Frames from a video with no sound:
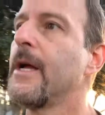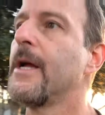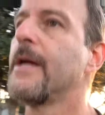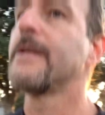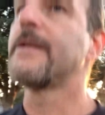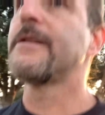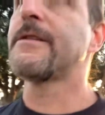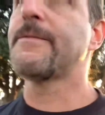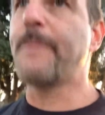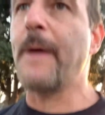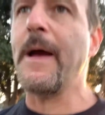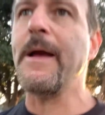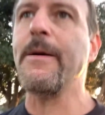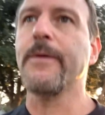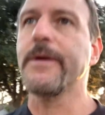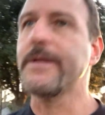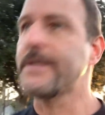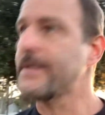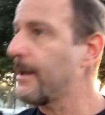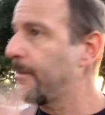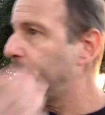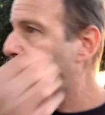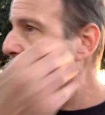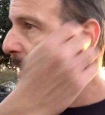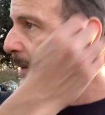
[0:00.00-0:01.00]
Despite what
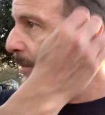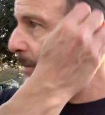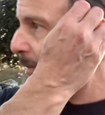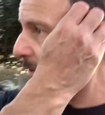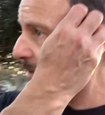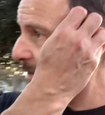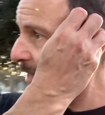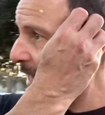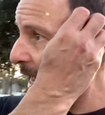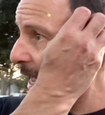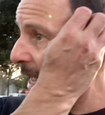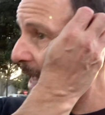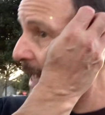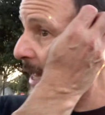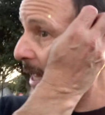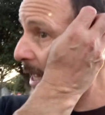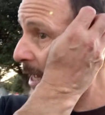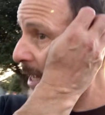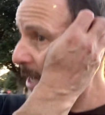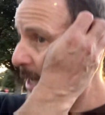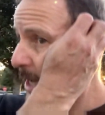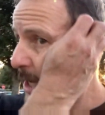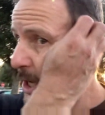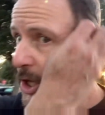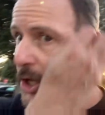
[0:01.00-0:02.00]
some people say,
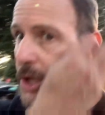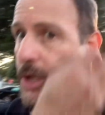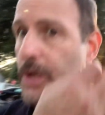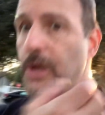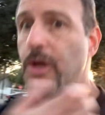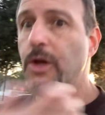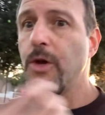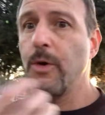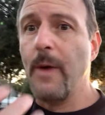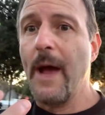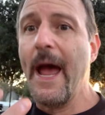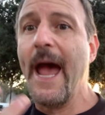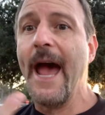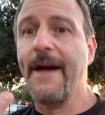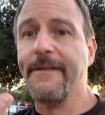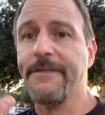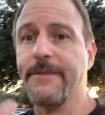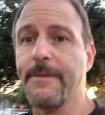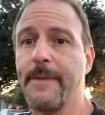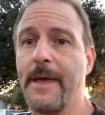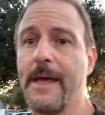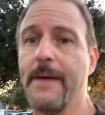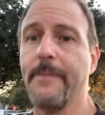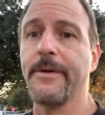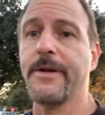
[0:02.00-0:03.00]
you have to
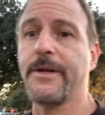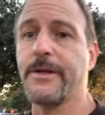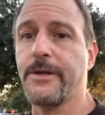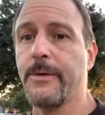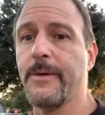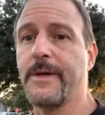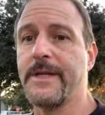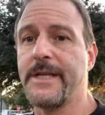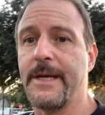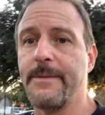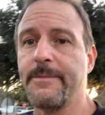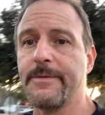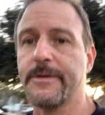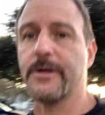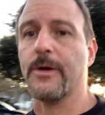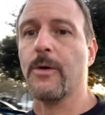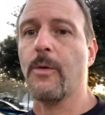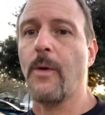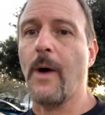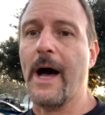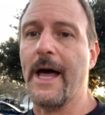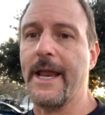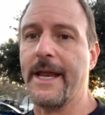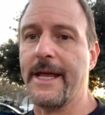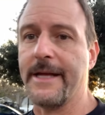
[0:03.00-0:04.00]
be able to do a deep
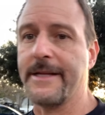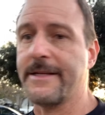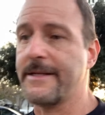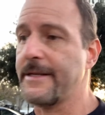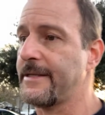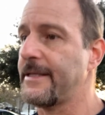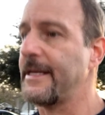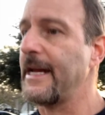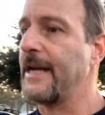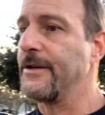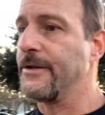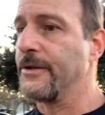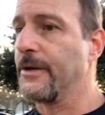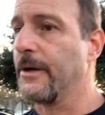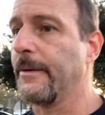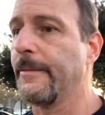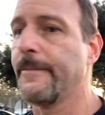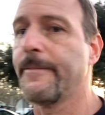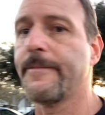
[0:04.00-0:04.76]
squat. It's essential.